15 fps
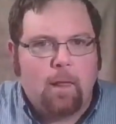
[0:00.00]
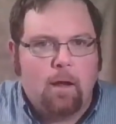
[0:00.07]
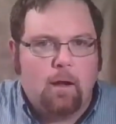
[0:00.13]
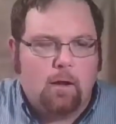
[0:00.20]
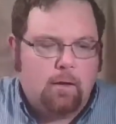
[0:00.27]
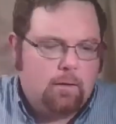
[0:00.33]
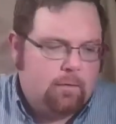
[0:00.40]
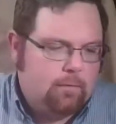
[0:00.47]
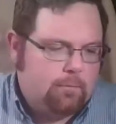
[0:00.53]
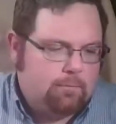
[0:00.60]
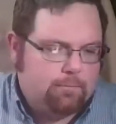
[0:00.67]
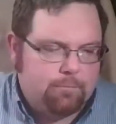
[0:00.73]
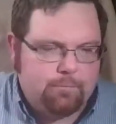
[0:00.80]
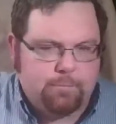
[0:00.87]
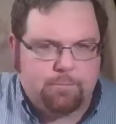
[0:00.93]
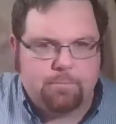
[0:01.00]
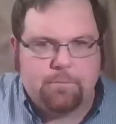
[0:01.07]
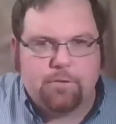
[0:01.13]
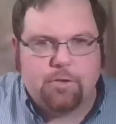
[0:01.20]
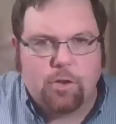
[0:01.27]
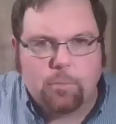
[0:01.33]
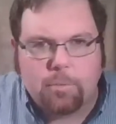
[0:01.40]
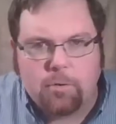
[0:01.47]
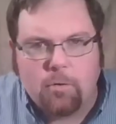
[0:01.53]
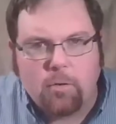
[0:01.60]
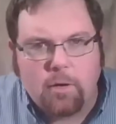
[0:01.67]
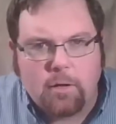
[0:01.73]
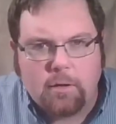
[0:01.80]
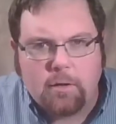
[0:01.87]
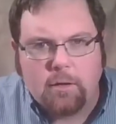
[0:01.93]

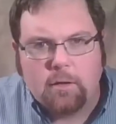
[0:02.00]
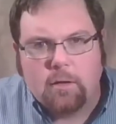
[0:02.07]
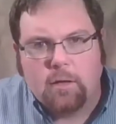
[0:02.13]
turpenoid,